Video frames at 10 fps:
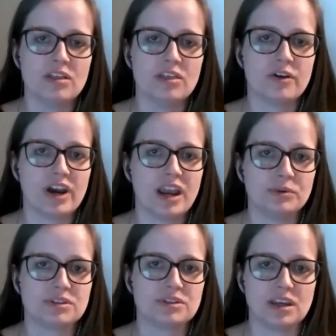they're
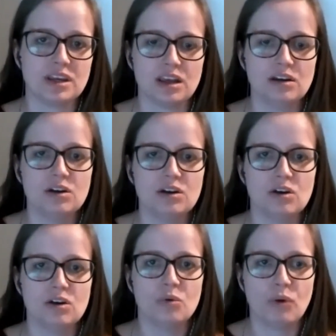able to get
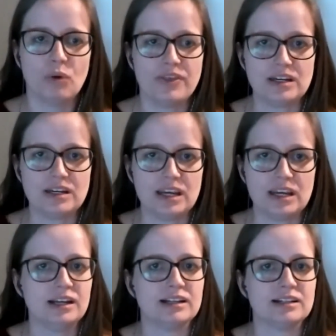what they
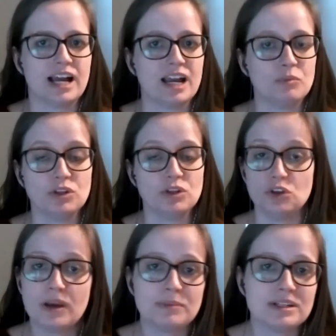need at a time when
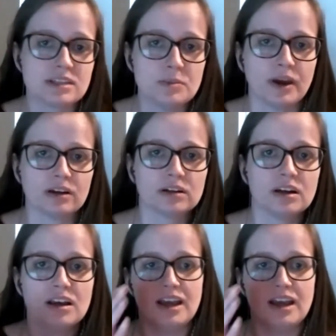you may be sleeping.